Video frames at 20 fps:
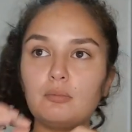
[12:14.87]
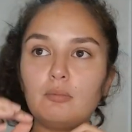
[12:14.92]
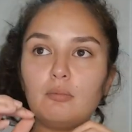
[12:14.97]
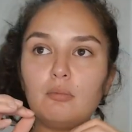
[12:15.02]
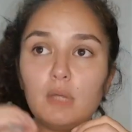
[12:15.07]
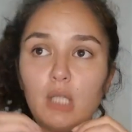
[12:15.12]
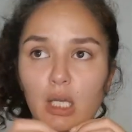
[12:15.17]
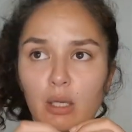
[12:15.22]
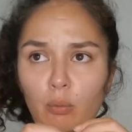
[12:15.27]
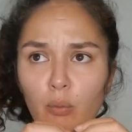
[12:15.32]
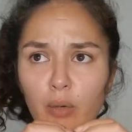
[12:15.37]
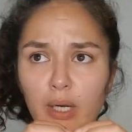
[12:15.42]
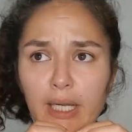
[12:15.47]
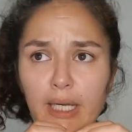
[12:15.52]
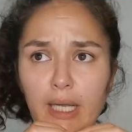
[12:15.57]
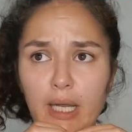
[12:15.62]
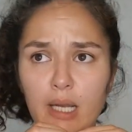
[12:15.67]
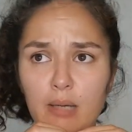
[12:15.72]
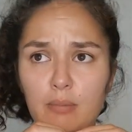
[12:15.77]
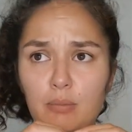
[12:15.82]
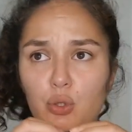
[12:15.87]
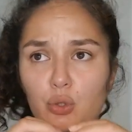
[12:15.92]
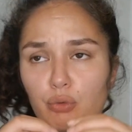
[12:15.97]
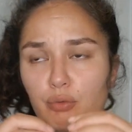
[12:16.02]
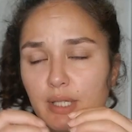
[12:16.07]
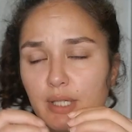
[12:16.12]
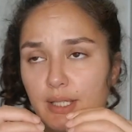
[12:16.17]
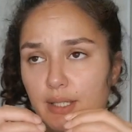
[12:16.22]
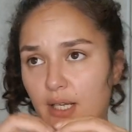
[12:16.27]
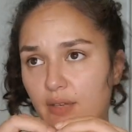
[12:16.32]
And when it came to
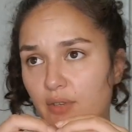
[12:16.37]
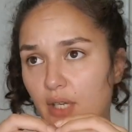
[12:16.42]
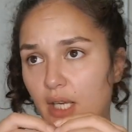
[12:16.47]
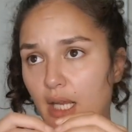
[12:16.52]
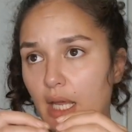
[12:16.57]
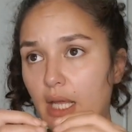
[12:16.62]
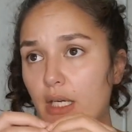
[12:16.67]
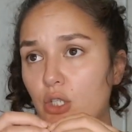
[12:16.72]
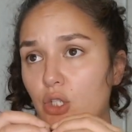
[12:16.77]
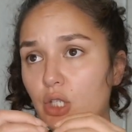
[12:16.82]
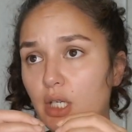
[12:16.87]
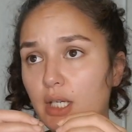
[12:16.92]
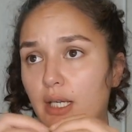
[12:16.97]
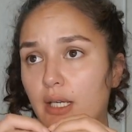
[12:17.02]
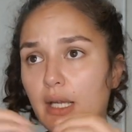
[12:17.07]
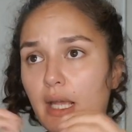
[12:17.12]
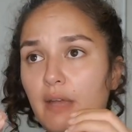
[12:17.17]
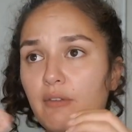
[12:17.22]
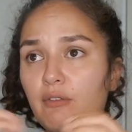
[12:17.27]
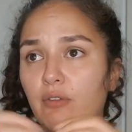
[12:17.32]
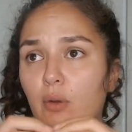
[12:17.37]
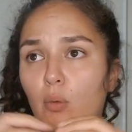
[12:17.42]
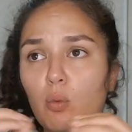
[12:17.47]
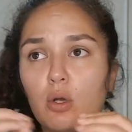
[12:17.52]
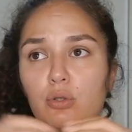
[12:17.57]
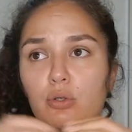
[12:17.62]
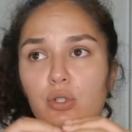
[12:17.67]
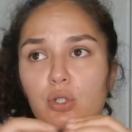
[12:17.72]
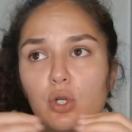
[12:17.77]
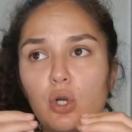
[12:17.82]
receiving energy, if it
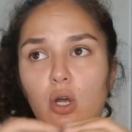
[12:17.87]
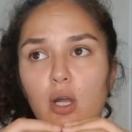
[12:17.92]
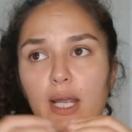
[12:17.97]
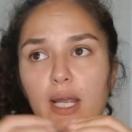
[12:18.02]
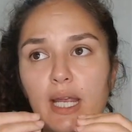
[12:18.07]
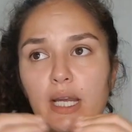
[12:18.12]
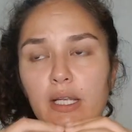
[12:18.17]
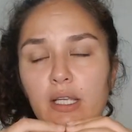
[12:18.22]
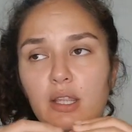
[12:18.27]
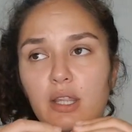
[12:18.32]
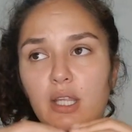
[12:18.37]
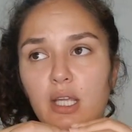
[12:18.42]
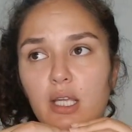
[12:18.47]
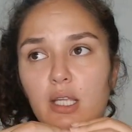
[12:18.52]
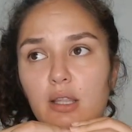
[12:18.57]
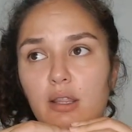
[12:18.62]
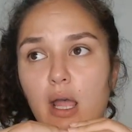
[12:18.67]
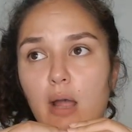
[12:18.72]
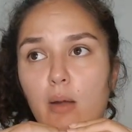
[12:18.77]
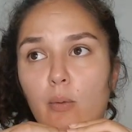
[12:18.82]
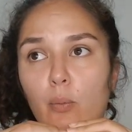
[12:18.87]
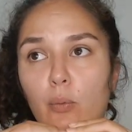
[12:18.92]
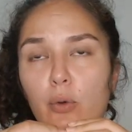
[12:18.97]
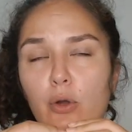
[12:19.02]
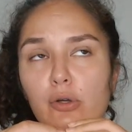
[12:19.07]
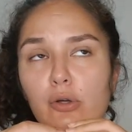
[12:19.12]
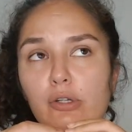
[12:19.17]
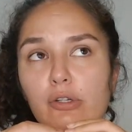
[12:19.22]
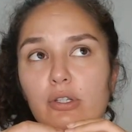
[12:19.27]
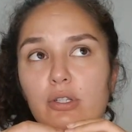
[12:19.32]
was not anything that
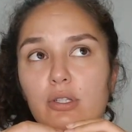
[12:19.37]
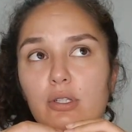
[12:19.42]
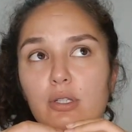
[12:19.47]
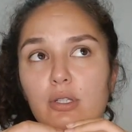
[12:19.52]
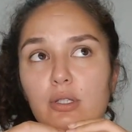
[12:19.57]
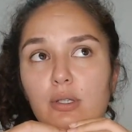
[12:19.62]
was,